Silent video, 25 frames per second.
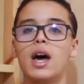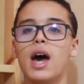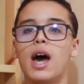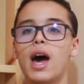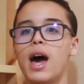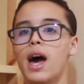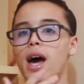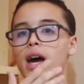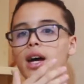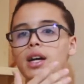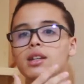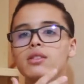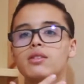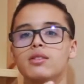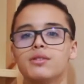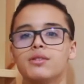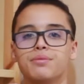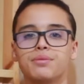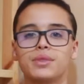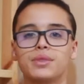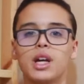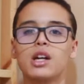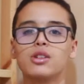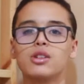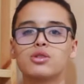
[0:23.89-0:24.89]
head
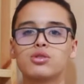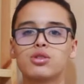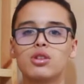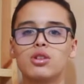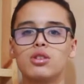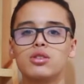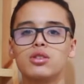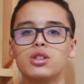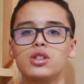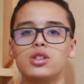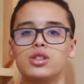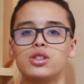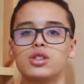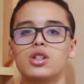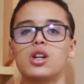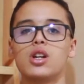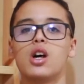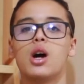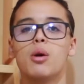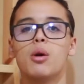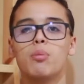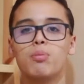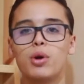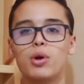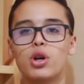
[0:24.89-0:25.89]
and shoulders,
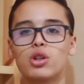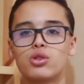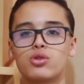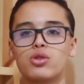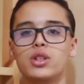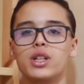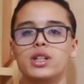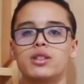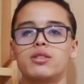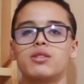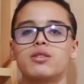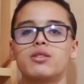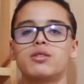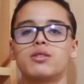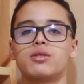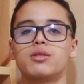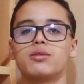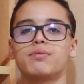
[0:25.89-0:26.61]
portraits.